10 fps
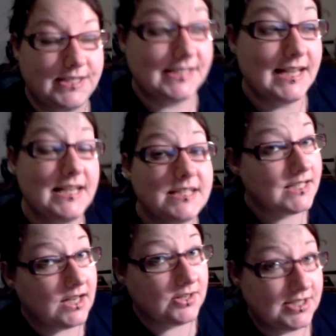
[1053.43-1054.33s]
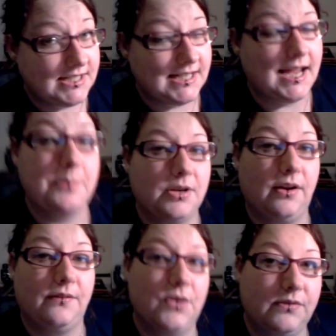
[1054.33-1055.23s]
I did get it started today, but
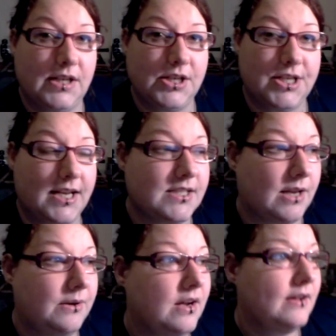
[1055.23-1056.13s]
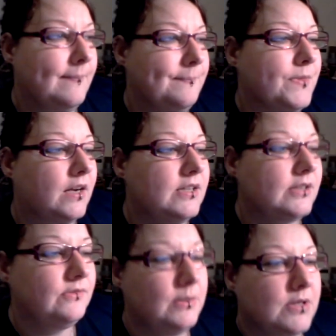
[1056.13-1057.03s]
I've not finished it. So, And I
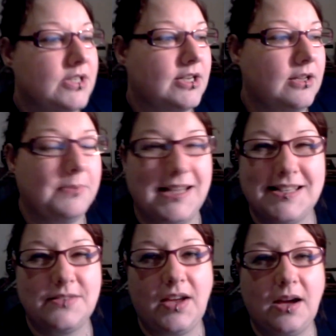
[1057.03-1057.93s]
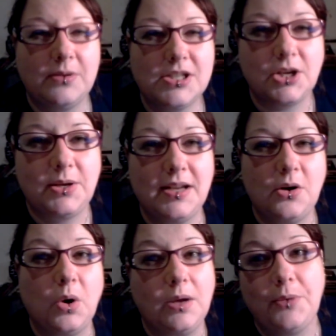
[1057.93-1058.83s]
don't really want to show you bits of it. I want to show you it
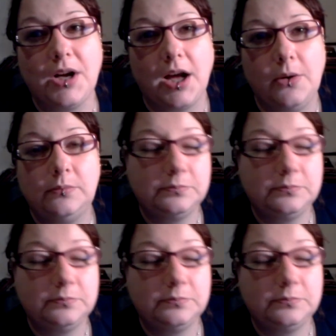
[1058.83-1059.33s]
all in one go.